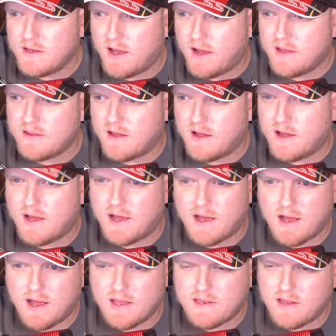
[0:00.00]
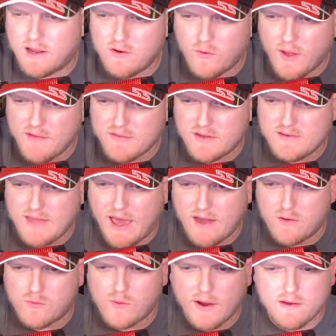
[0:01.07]
I don't have the data
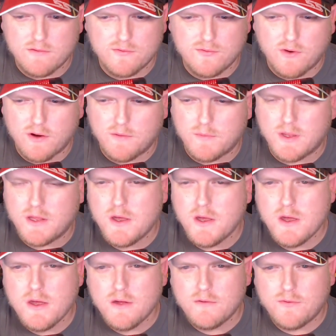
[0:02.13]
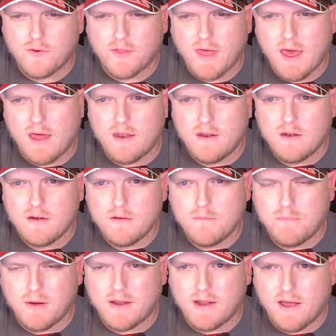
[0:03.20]
right in front of me for that,
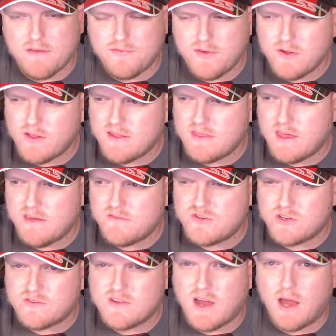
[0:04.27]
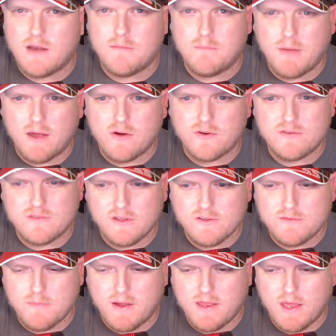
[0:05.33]
but I feel like they've just gotten better
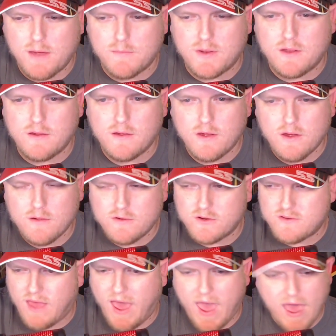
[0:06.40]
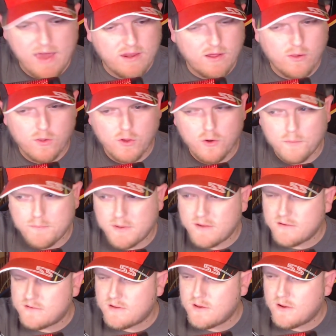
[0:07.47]
since Miami. Just adding a little
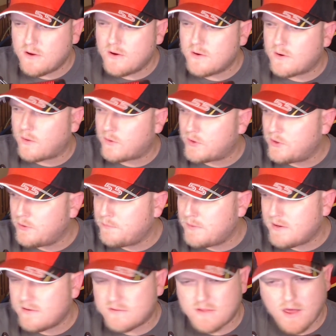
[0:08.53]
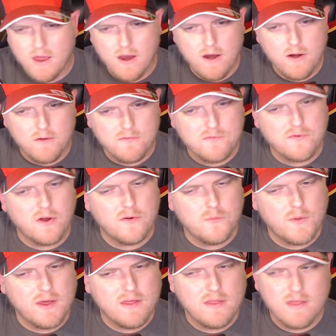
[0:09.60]
piece here and a little piece there and a front
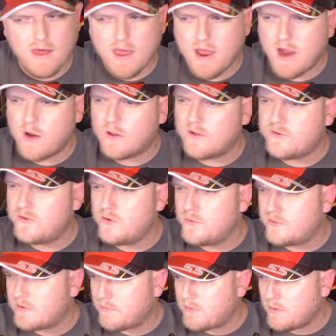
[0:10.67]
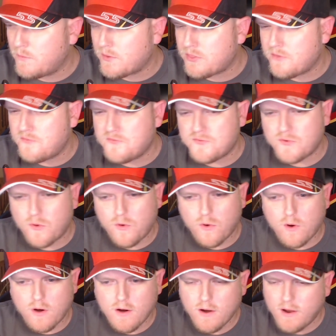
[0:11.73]
wing there, and let's do something with the
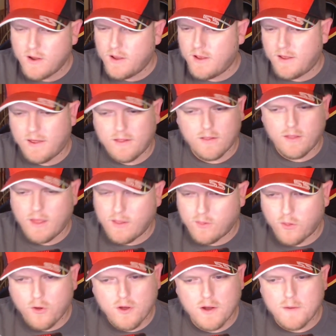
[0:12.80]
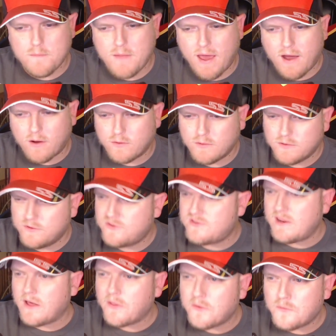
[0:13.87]
floor. And look at them now,
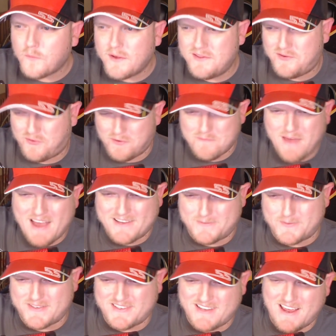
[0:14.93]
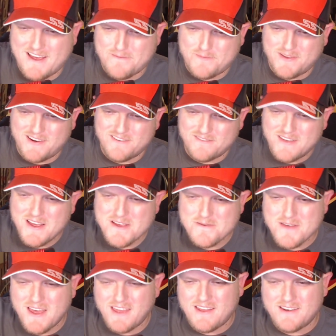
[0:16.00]
stealing wins from Max Verstappen
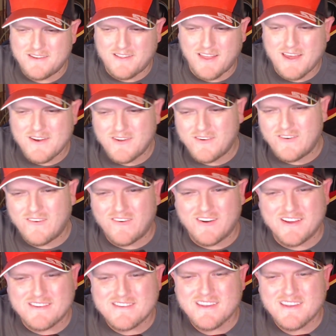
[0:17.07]
and Lando Norris.